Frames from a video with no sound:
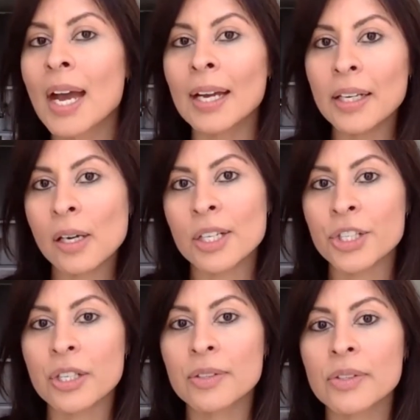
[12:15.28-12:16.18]
Any
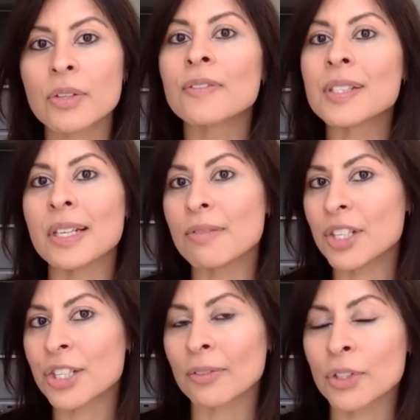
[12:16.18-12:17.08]
questions, obviously
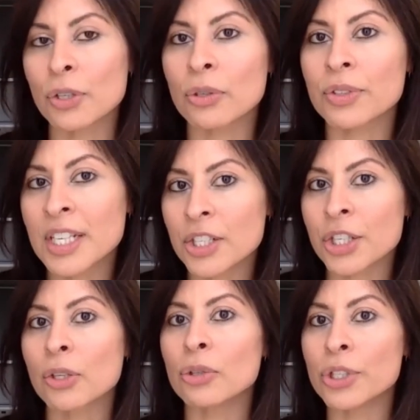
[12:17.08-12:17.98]
reach out to your
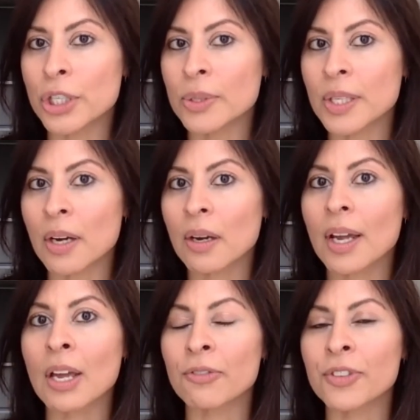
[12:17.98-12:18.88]
teacher or tutor
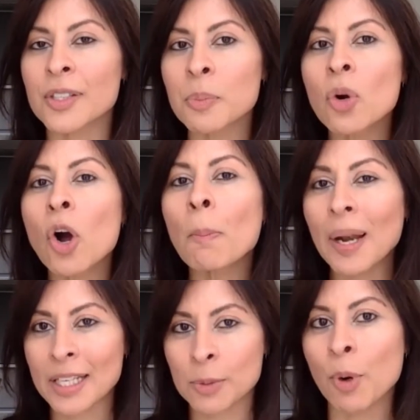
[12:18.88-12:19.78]
if there's more
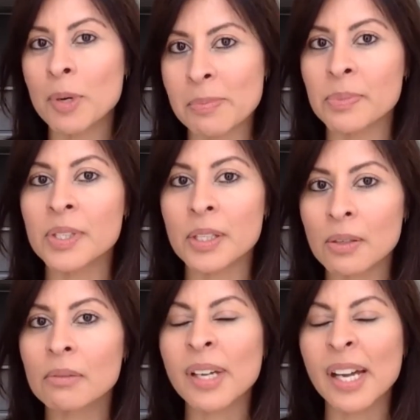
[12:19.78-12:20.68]
complex problems and
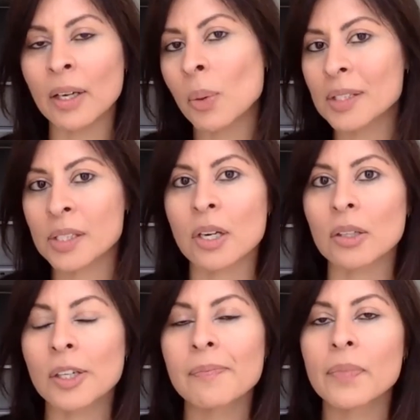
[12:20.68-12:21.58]
you're getting quite stuck.